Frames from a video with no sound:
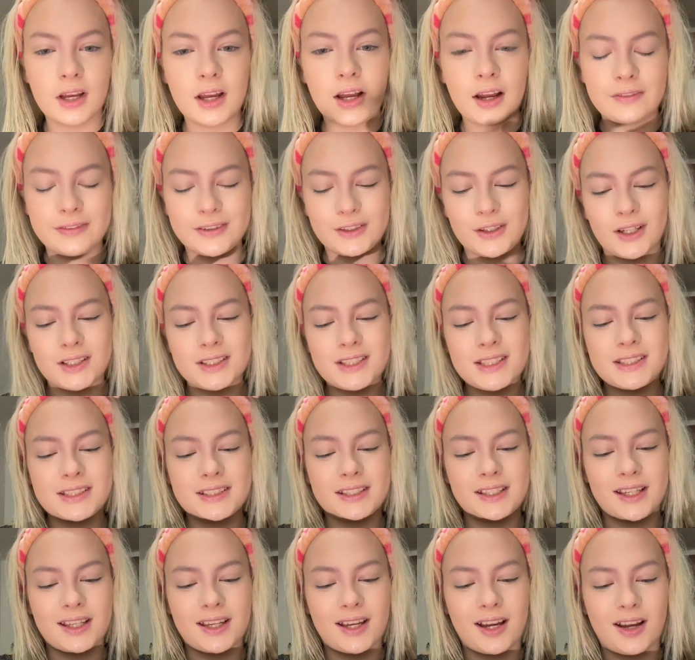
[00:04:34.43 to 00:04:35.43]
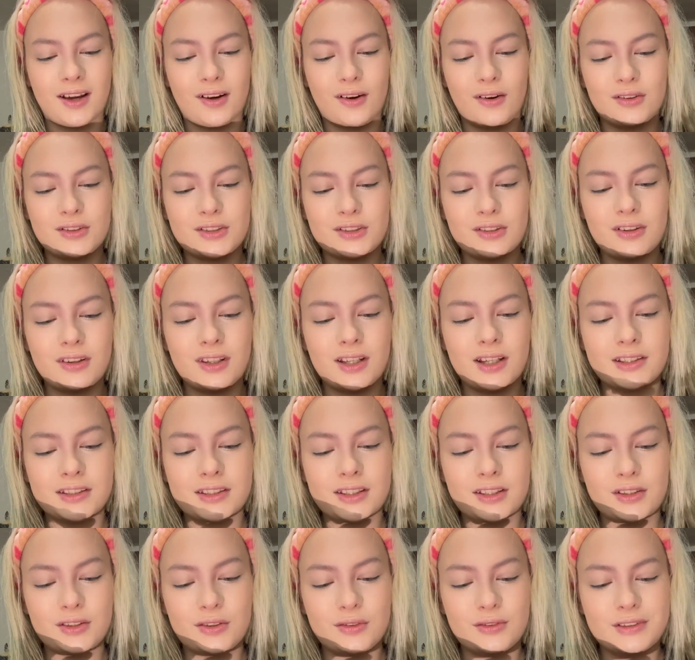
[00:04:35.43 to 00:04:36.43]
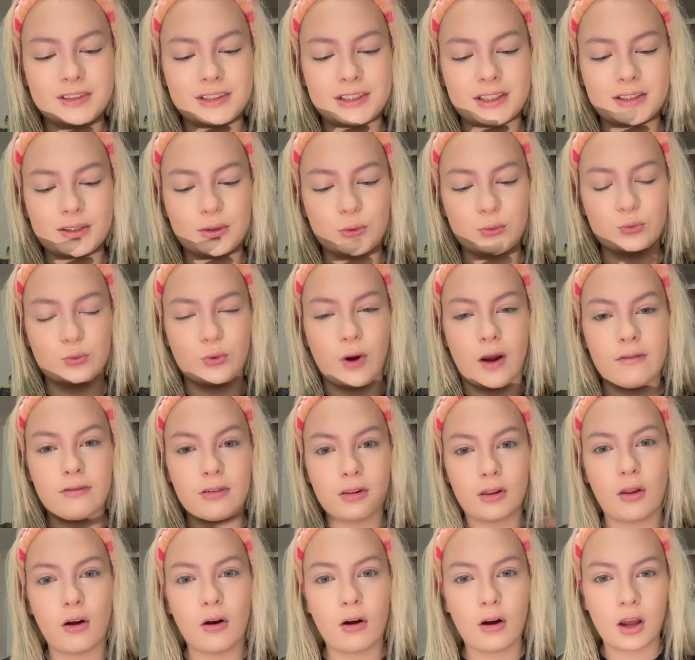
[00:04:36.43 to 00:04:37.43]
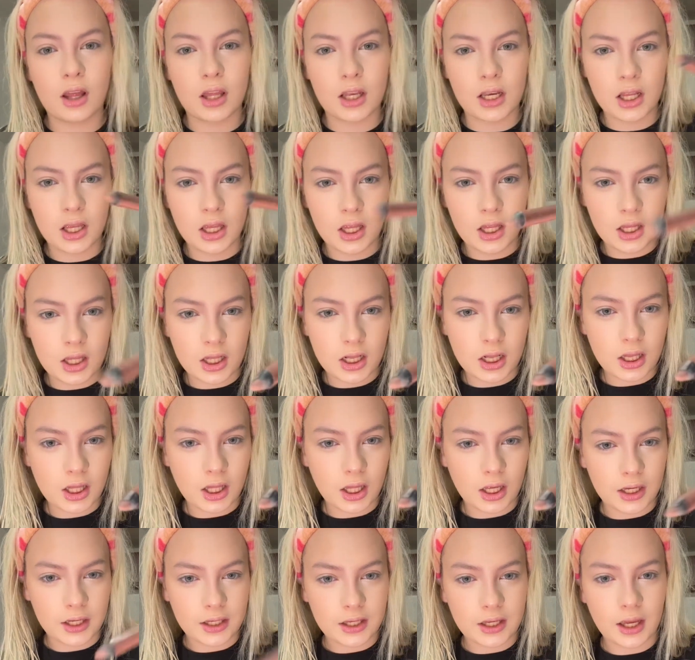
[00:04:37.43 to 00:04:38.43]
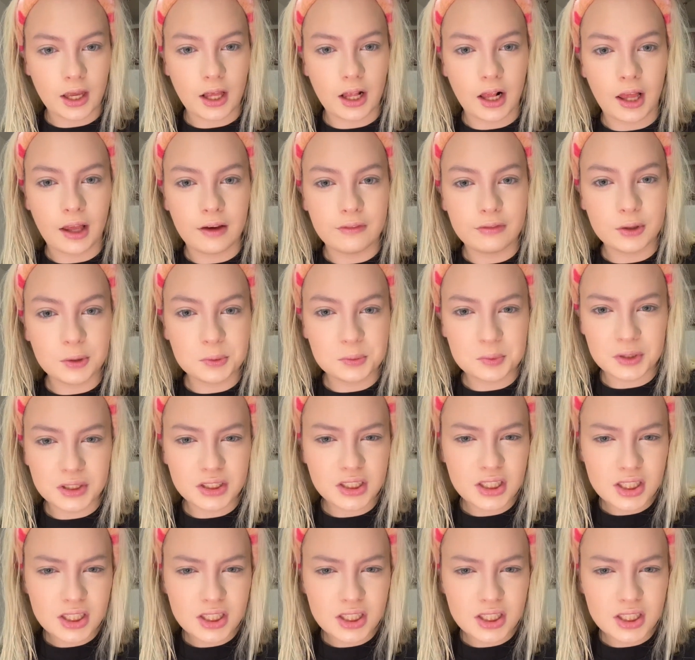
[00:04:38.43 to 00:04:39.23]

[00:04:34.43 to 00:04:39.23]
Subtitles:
Forgot to say, I also like to use this Revlon like everywhere